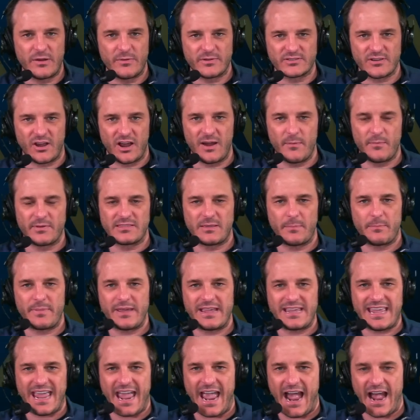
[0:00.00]
We saw him with the
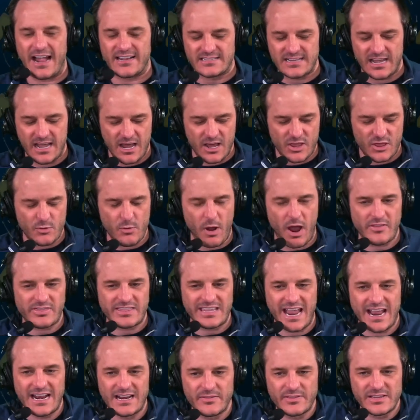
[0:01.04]
big cast throughout
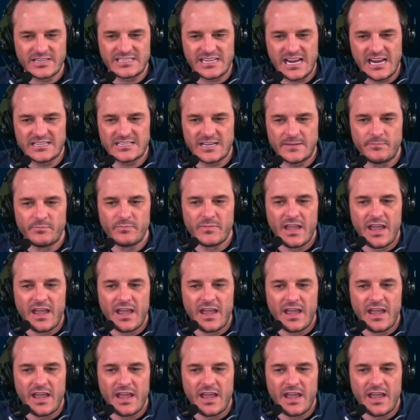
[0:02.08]
the end of the season.